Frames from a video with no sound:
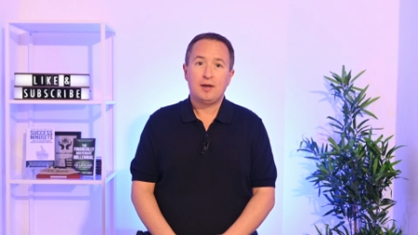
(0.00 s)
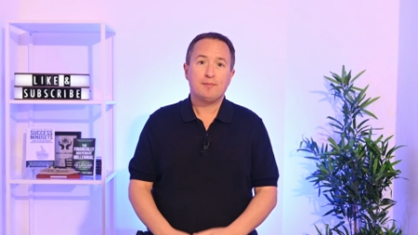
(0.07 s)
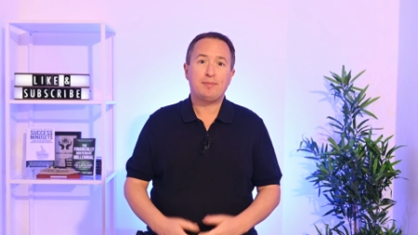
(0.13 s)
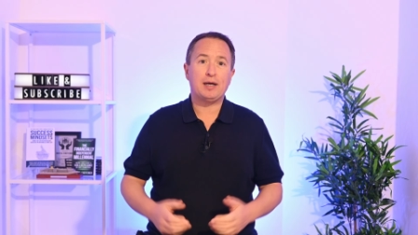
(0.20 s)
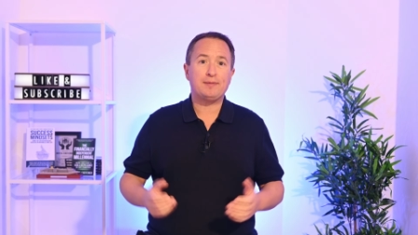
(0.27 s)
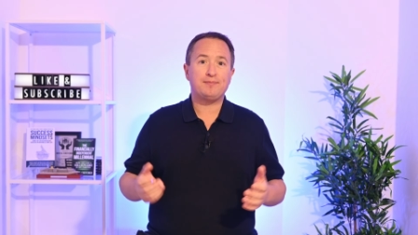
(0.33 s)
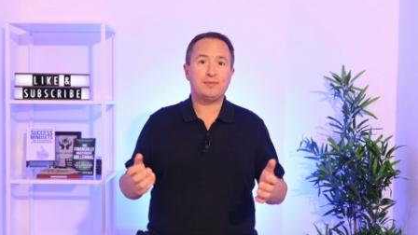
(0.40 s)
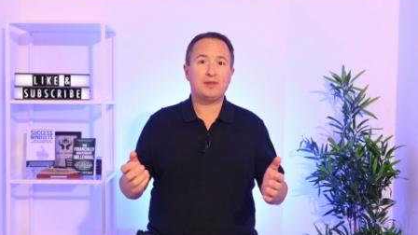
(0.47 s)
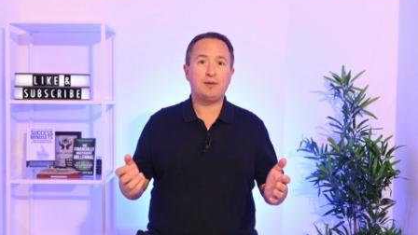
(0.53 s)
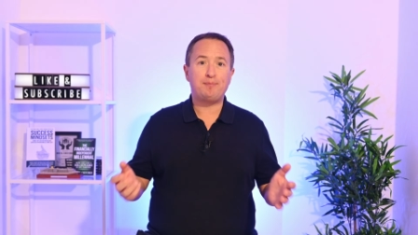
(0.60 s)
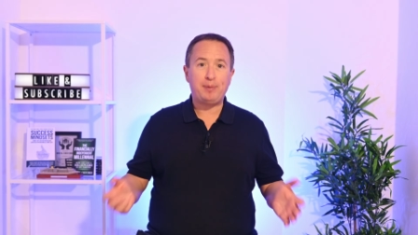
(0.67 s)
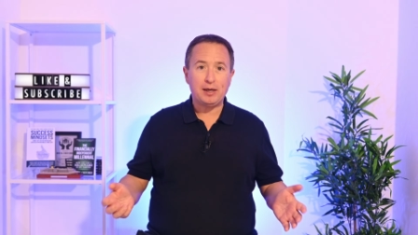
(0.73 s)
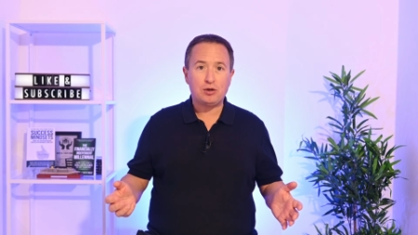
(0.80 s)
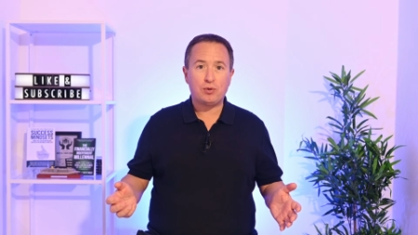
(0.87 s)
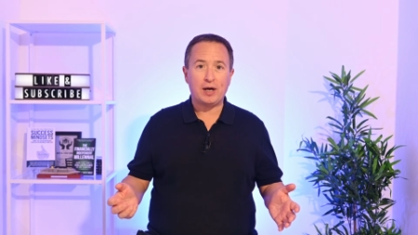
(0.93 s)
But the
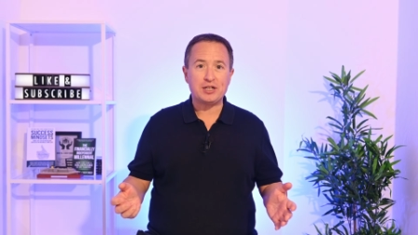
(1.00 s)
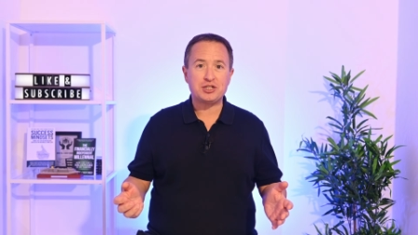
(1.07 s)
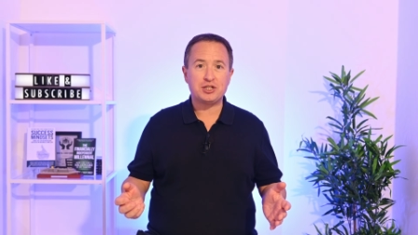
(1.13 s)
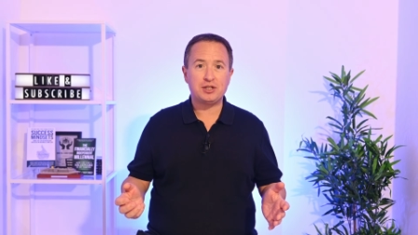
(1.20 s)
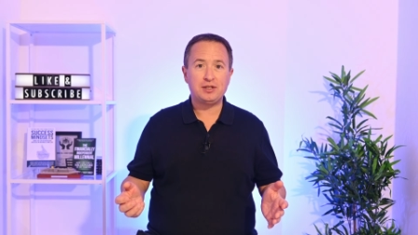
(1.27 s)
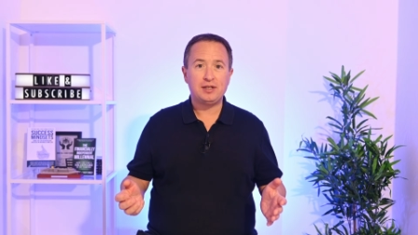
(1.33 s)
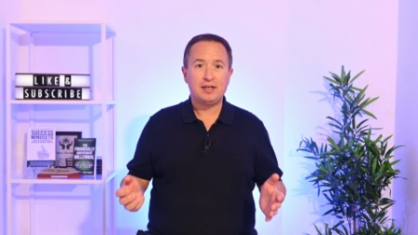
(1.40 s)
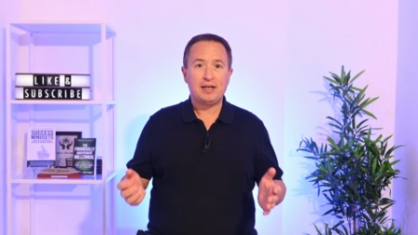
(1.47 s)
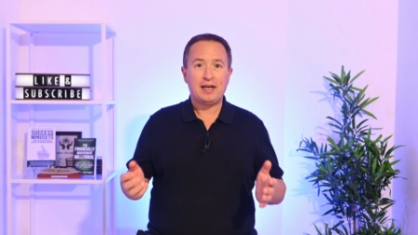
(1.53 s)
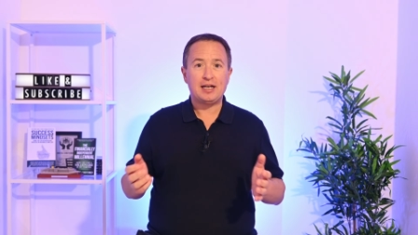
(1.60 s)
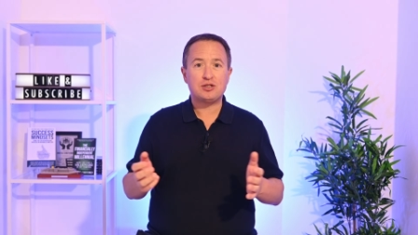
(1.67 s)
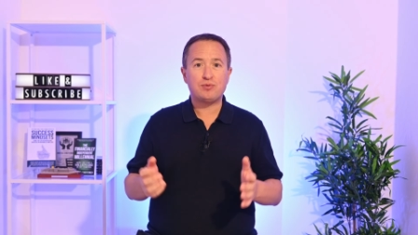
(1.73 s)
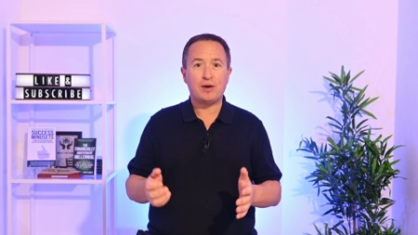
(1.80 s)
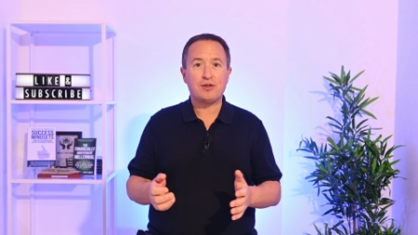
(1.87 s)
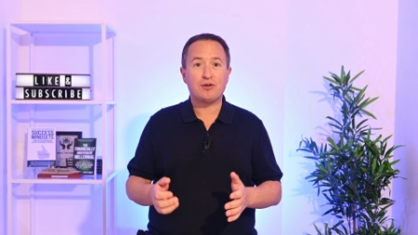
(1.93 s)
big question
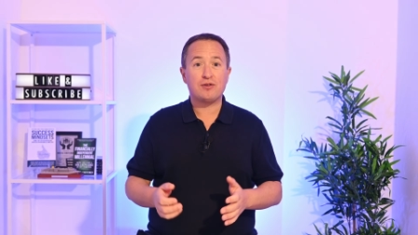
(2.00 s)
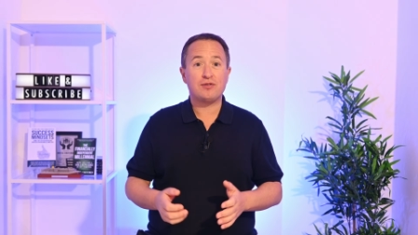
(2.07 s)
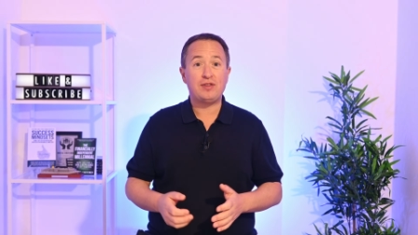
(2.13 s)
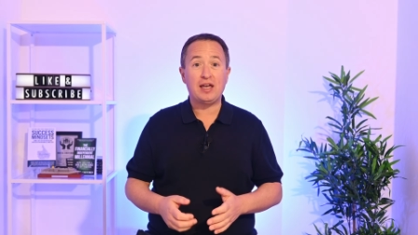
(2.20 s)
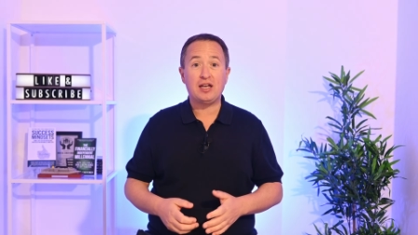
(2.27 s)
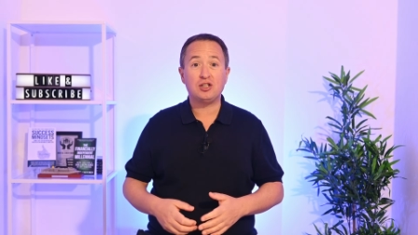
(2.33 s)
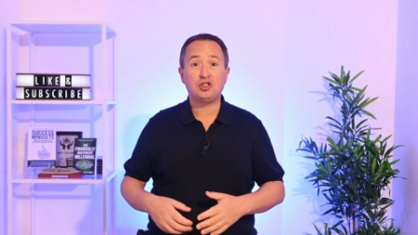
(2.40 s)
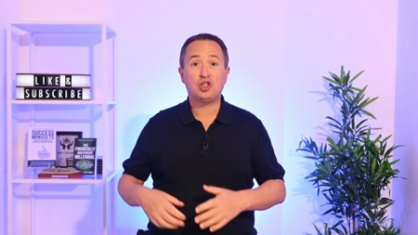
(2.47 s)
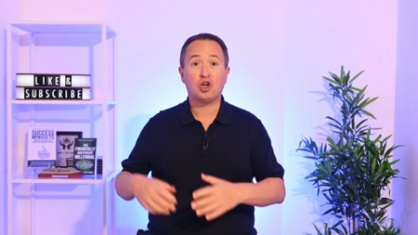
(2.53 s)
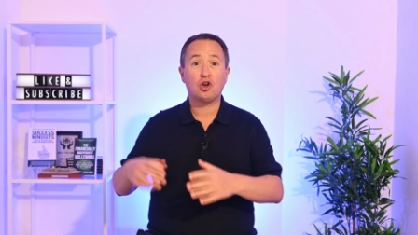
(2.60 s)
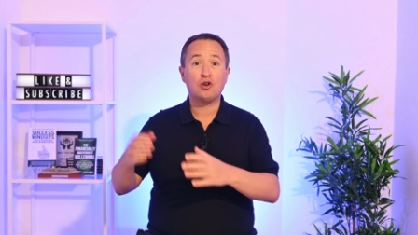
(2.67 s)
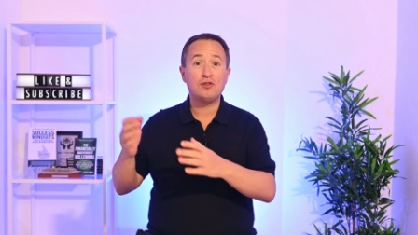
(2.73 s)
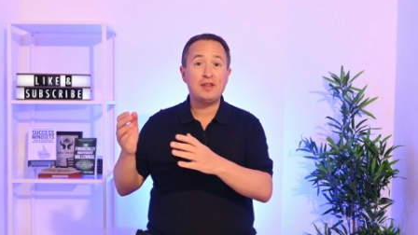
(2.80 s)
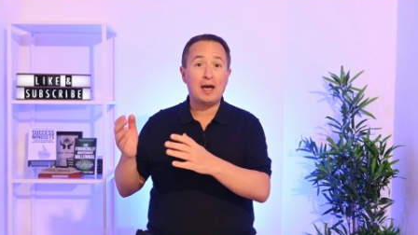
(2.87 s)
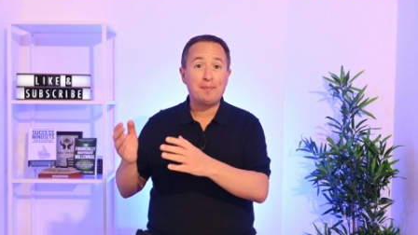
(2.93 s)
is whether they can
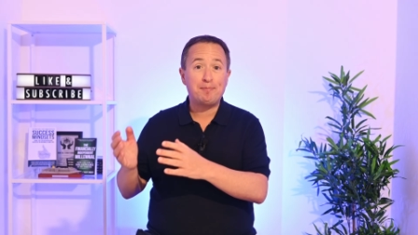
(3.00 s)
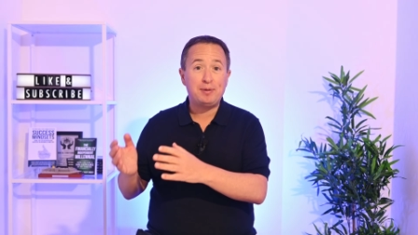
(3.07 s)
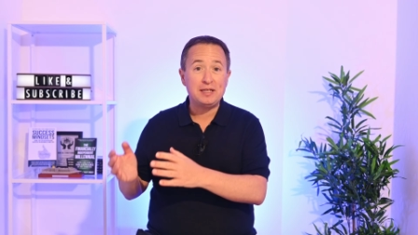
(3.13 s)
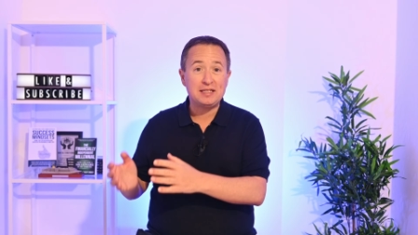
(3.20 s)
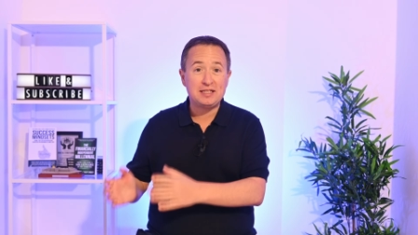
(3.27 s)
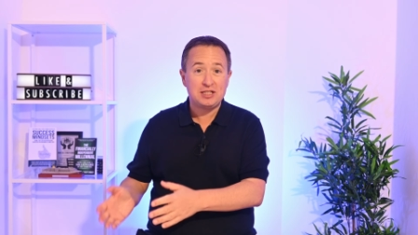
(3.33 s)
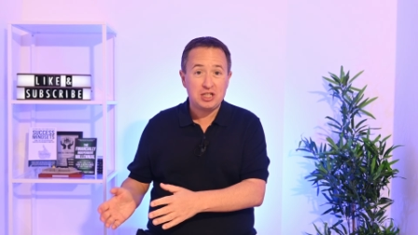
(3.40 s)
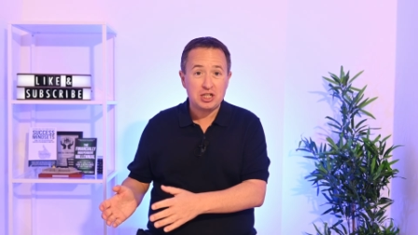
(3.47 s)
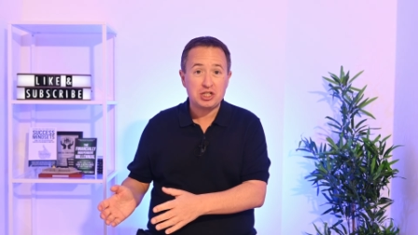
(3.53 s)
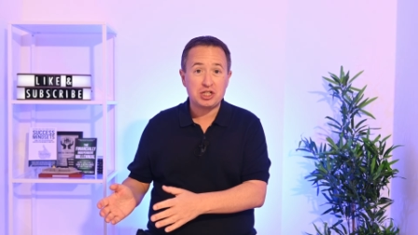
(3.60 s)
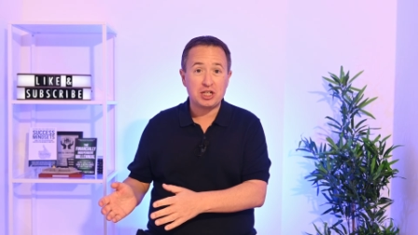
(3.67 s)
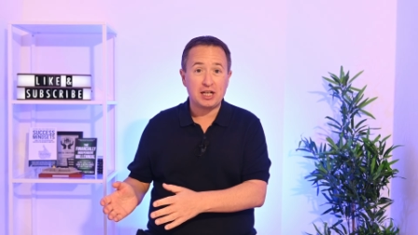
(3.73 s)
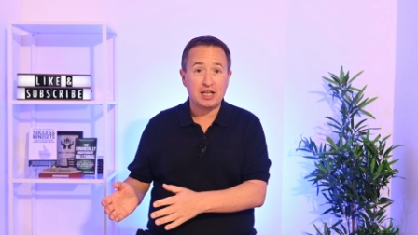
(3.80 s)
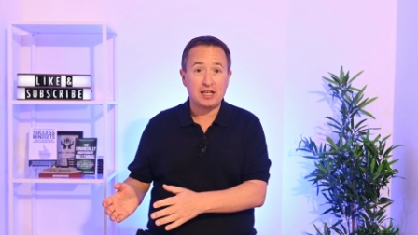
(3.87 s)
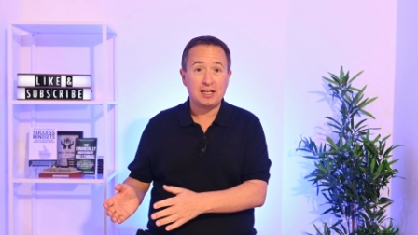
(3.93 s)
turn that
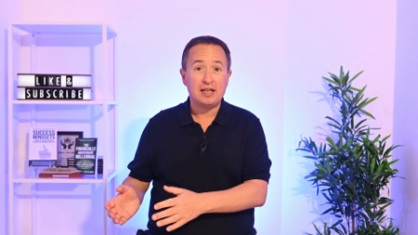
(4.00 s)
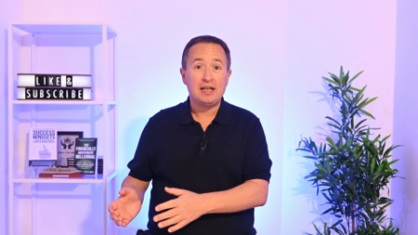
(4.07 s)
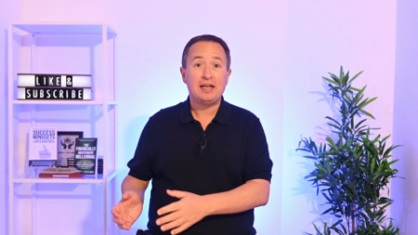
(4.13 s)
positioning